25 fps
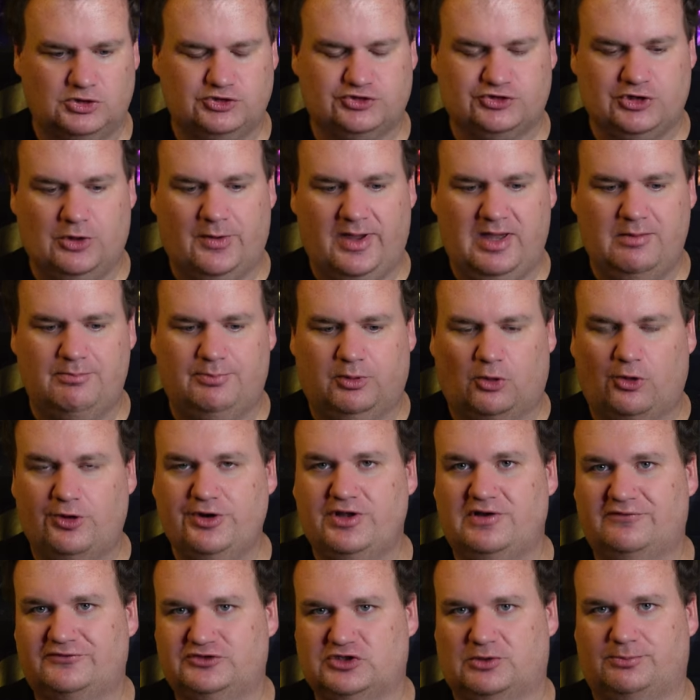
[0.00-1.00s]
So a Board
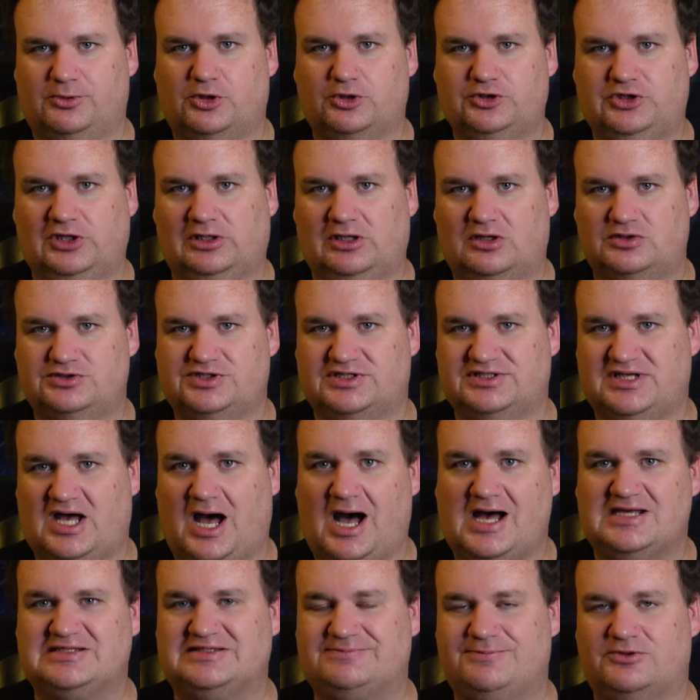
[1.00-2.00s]
of Tuberculosis
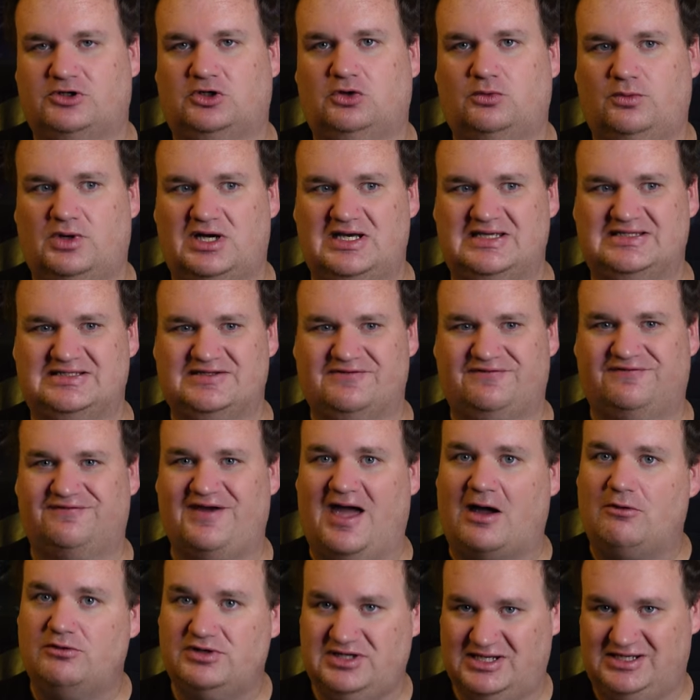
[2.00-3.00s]
Hospital was
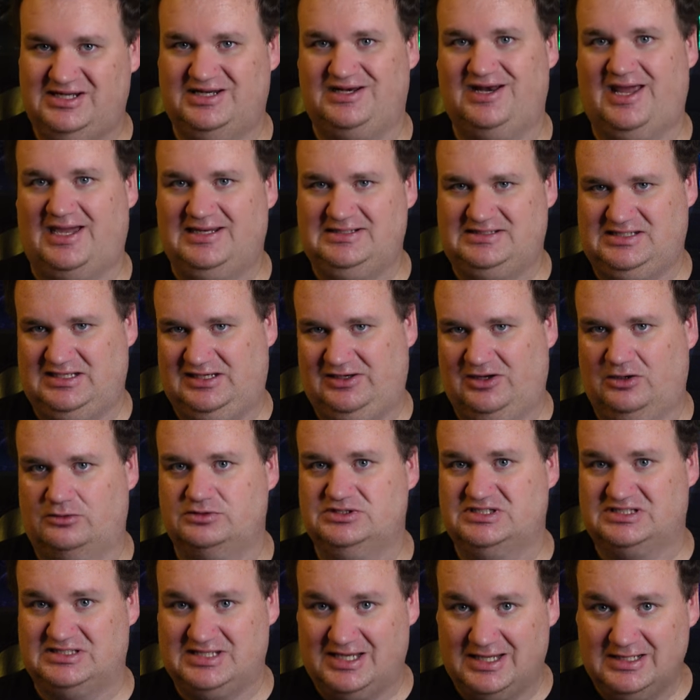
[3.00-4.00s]
founded in
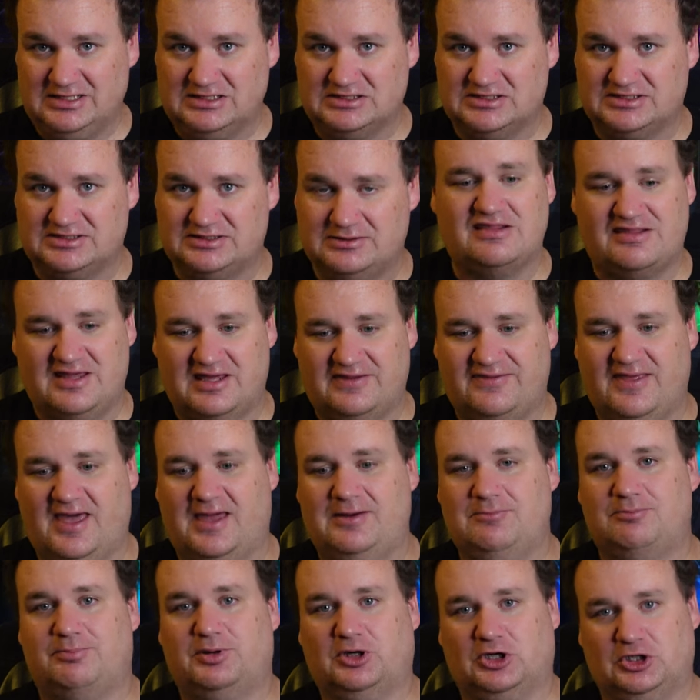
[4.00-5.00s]
1906. They
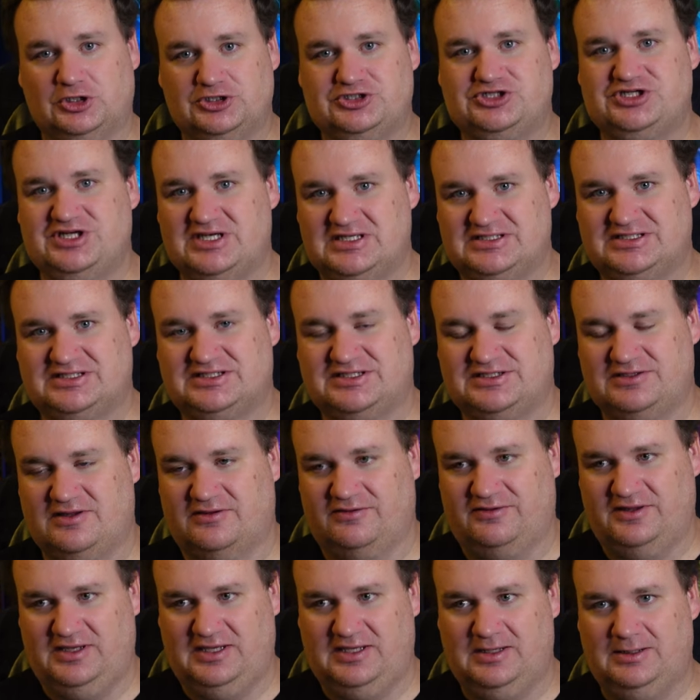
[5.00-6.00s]
then purchased
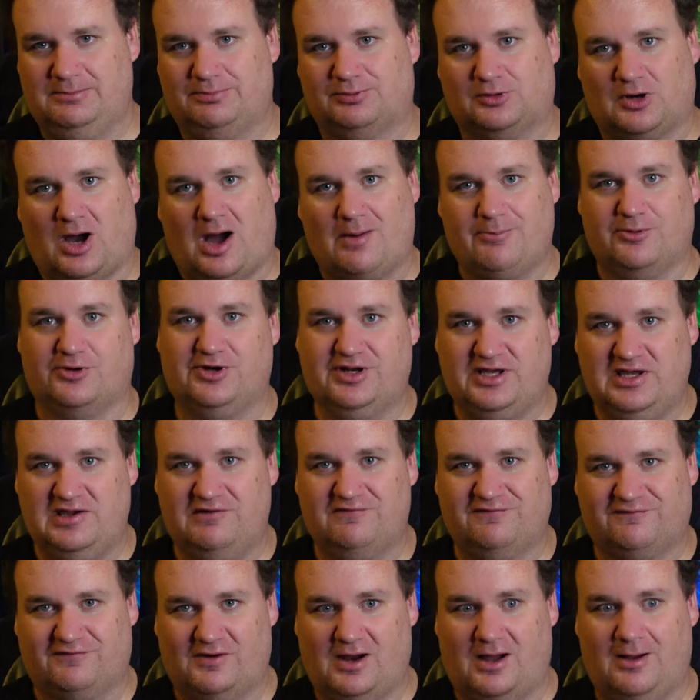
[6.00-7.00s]
the property
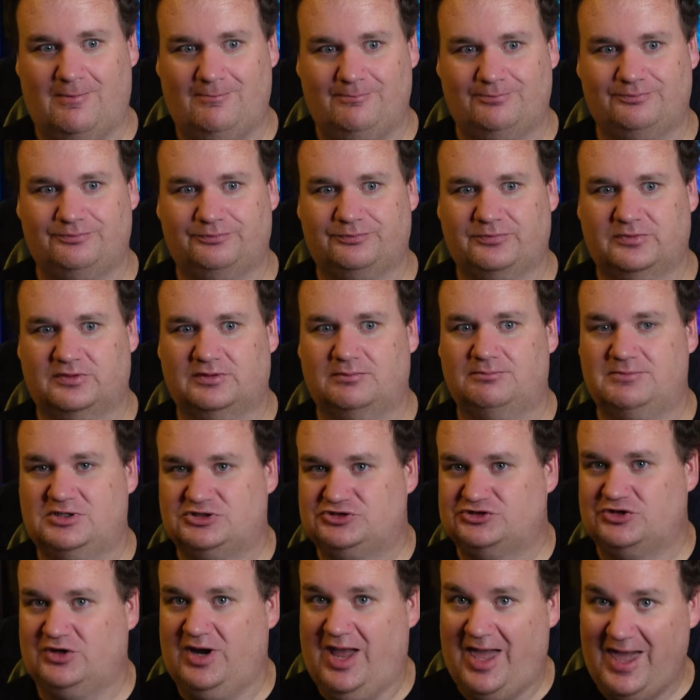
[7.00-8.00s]
from
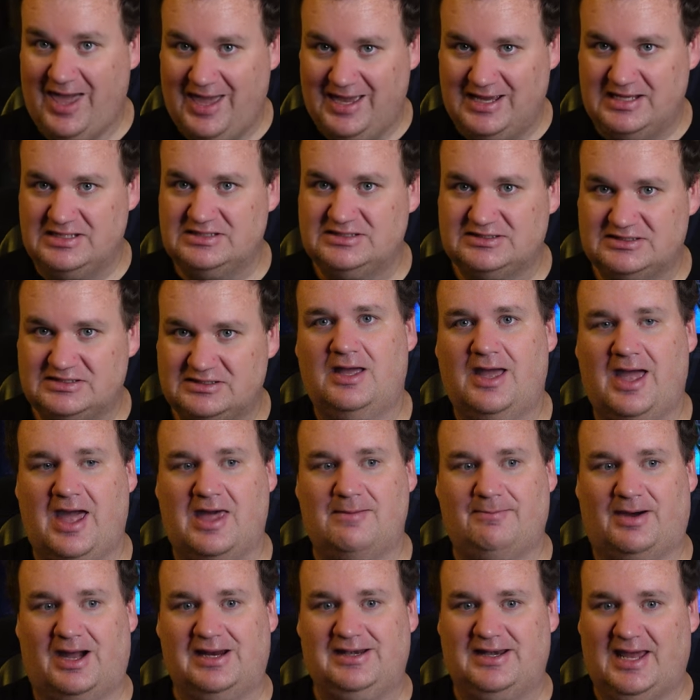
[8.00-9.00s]
Mr. Hayes,
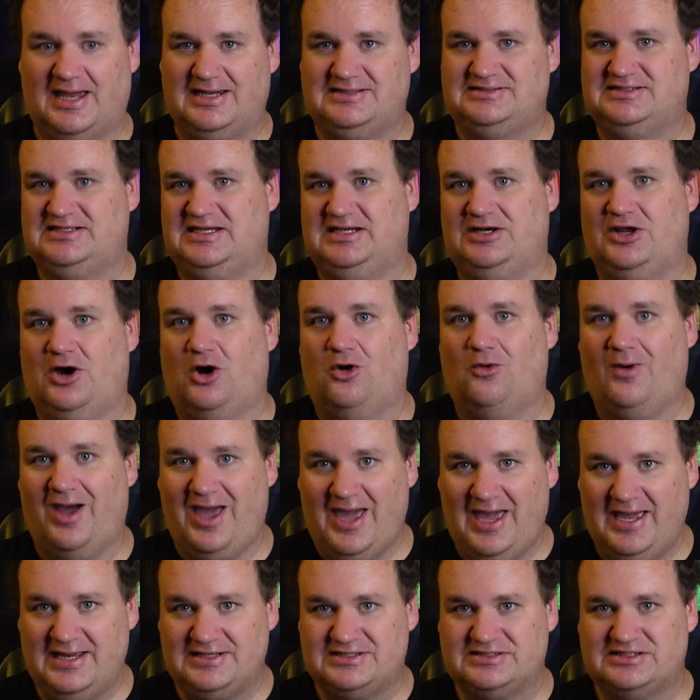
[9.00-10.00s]
and by
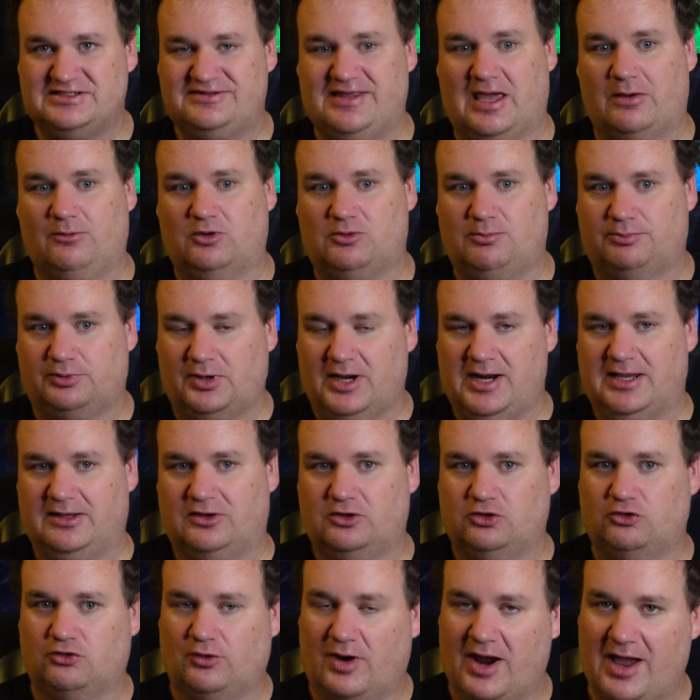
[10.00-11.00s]
1908, they would
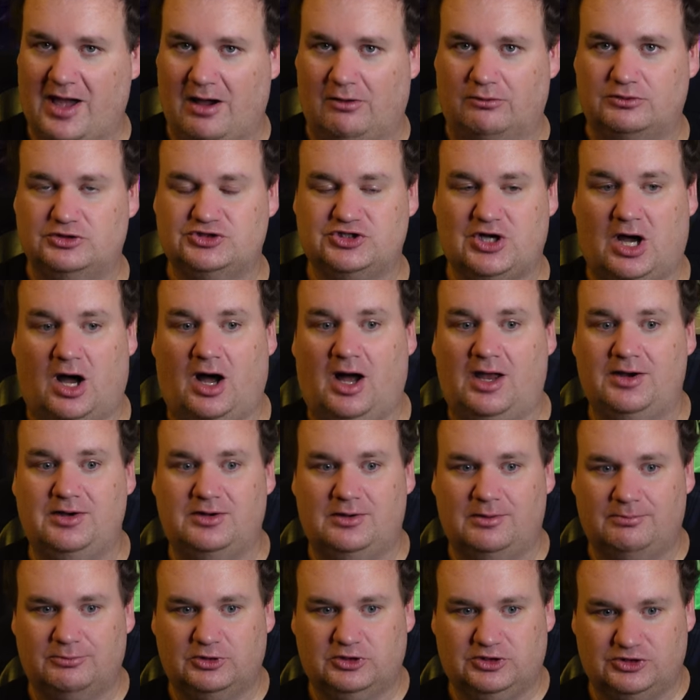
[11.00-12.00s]
break ground
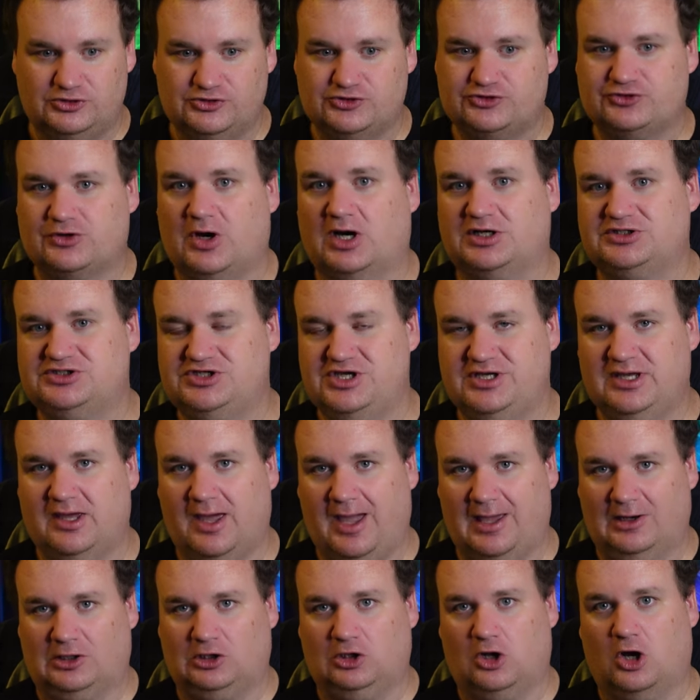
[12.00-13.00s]
on constructing
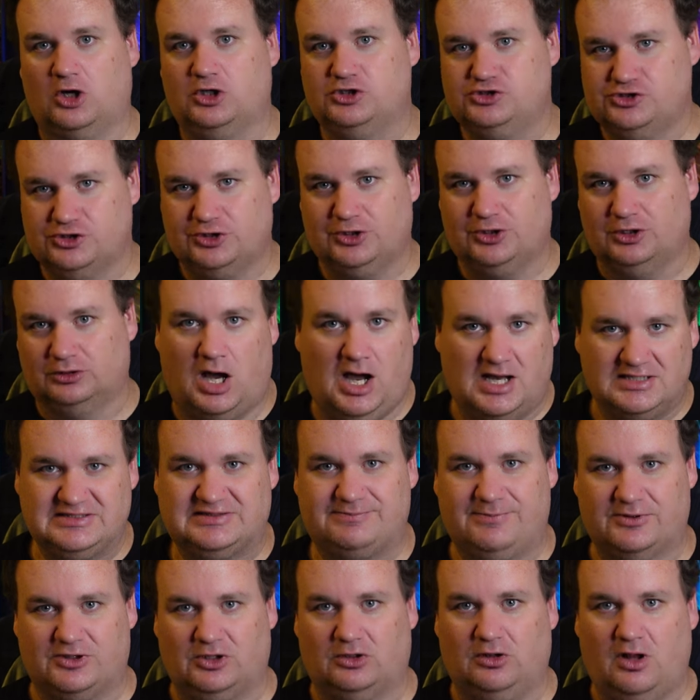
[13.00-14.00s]
a larger
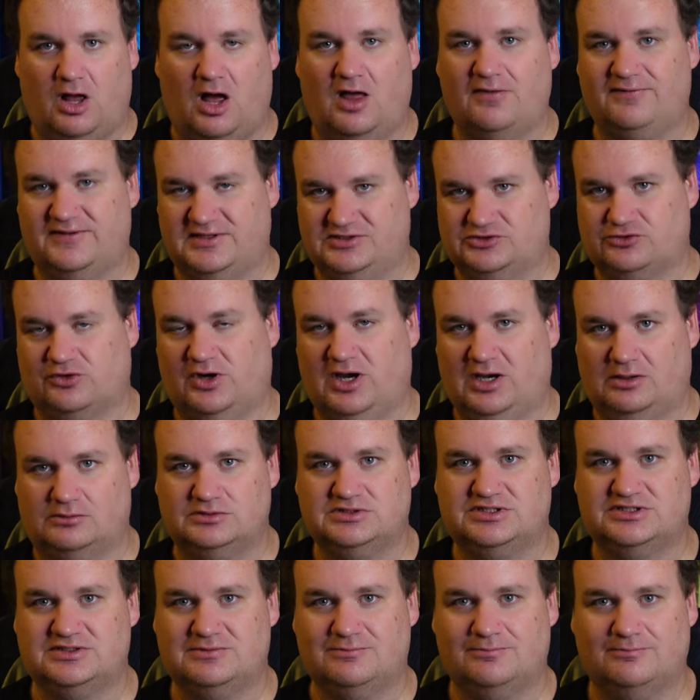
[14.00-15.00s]
hospital on these
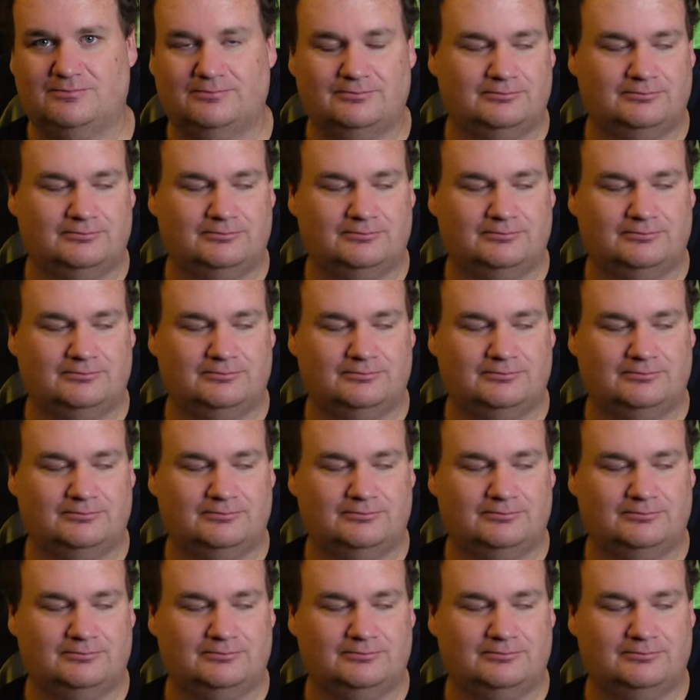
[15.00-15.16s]
grounds.